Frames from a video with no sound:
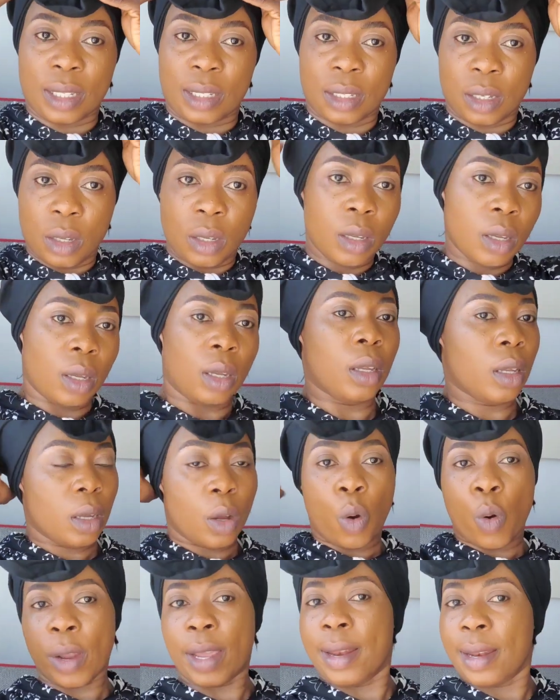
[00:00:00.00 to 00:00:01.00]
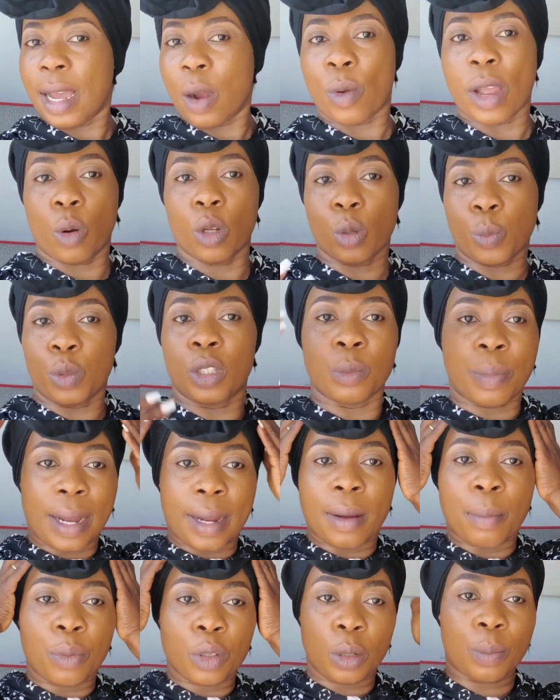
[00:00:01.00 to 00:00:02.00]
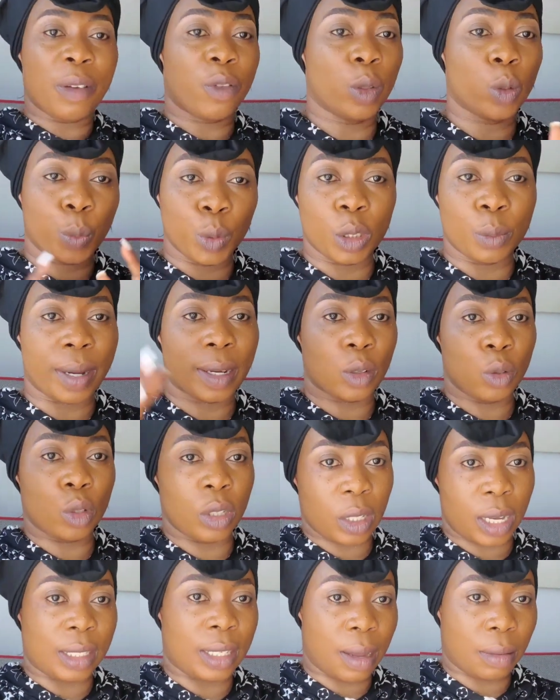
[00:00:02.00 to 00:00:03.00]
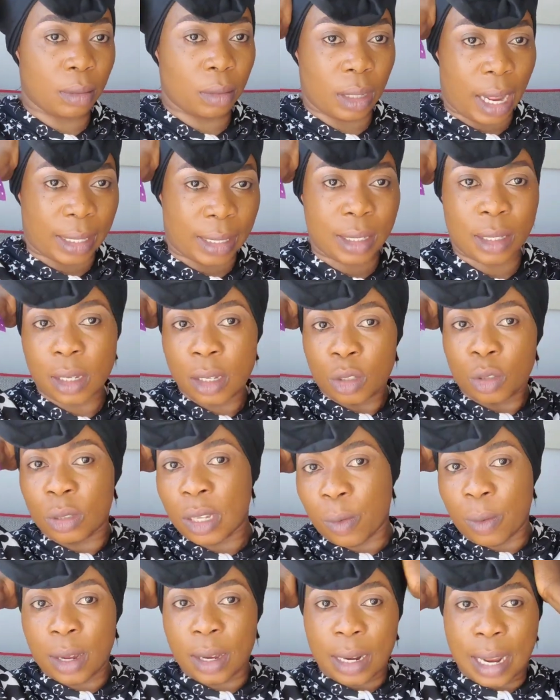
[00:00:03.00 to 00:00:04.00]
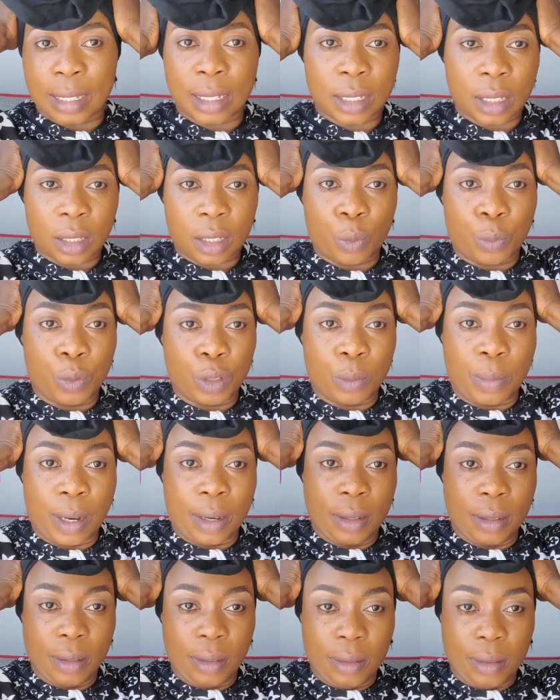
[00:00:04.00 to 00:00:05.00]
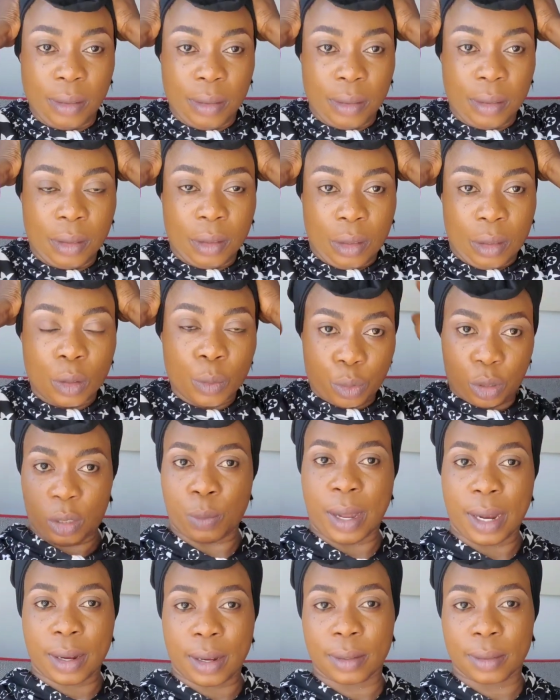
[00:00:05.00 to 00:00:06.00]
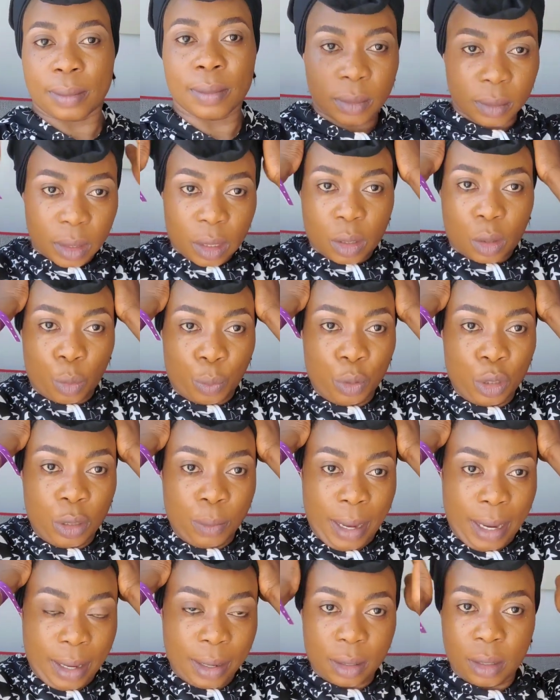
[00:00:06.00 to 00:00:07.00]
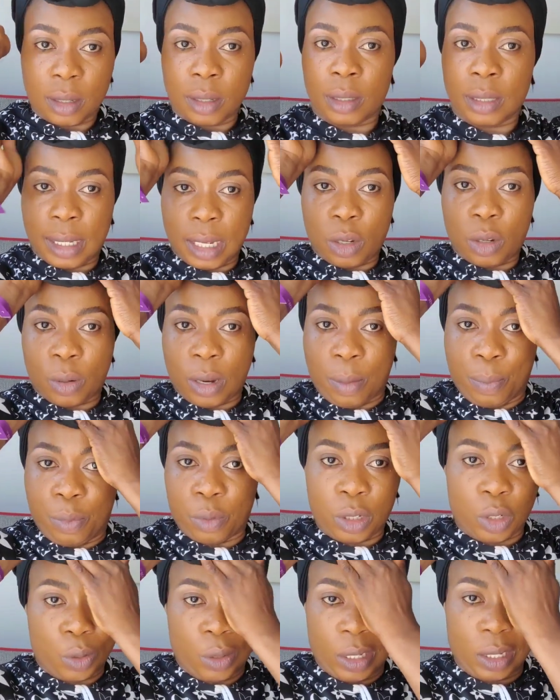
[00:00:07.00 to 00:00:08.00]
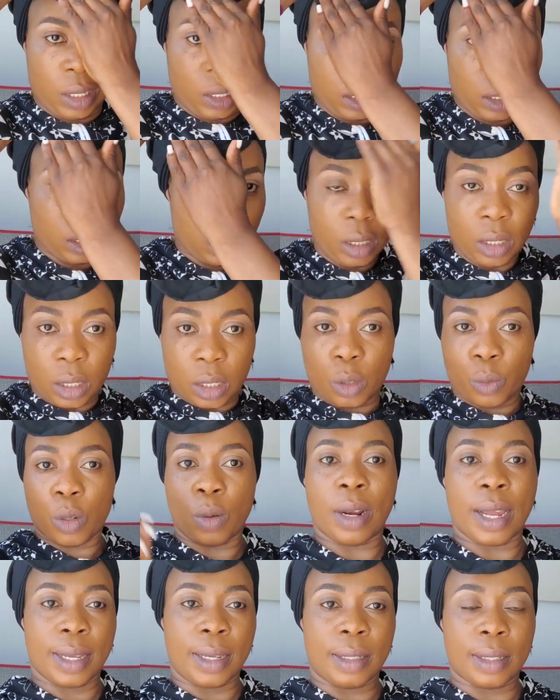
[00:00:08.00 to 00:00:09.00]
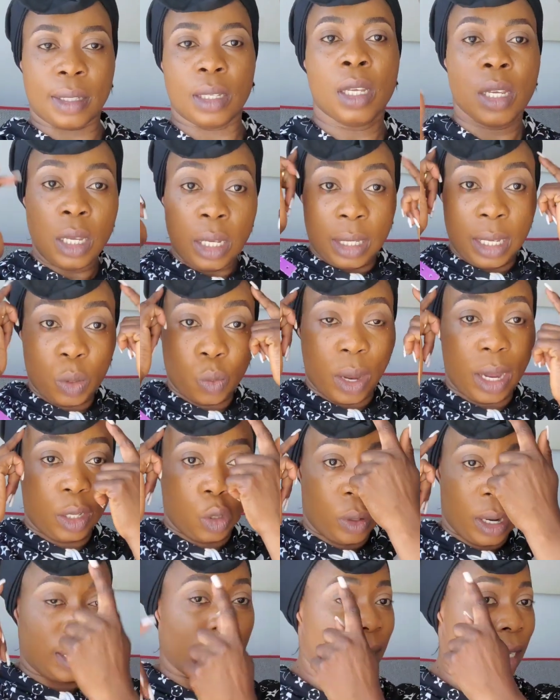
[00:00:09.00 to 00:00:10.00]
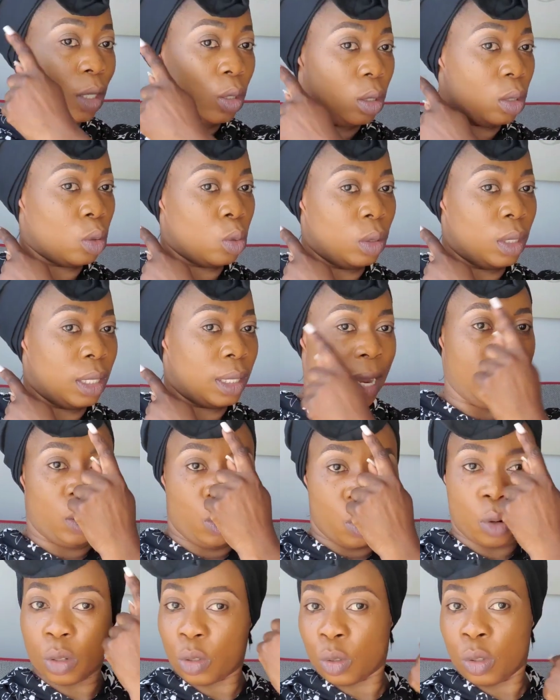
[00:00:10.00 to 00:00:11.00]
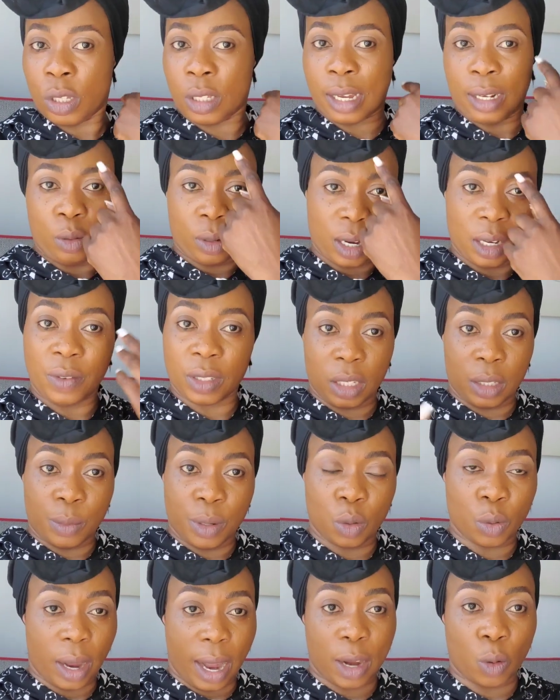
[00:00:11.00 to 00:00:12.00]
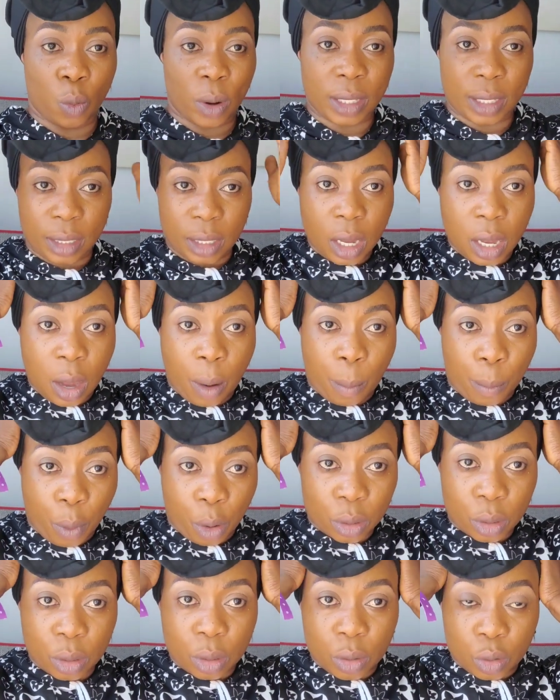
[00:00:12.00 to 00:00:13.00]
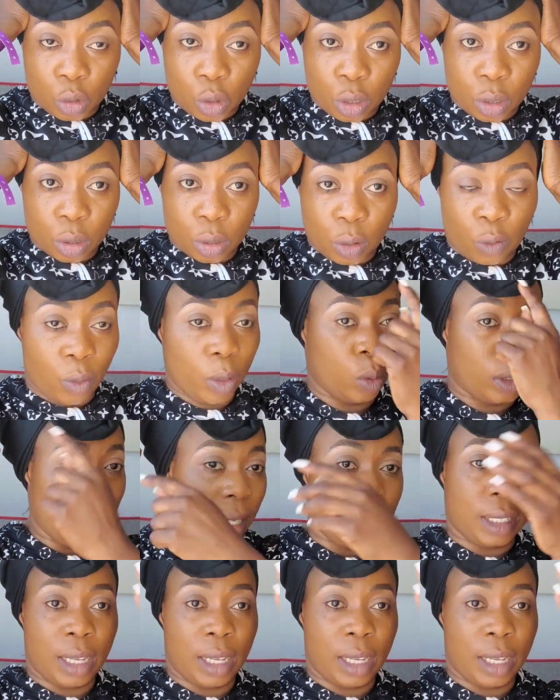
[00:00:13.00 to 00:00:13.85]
is your first time you come across my video, I have many styles on my YouTube channel and my Facebook. Yes, follow me on my Facebook. I have 2 pages. One is Deck Beauty, the other one is Deck Beauty Life.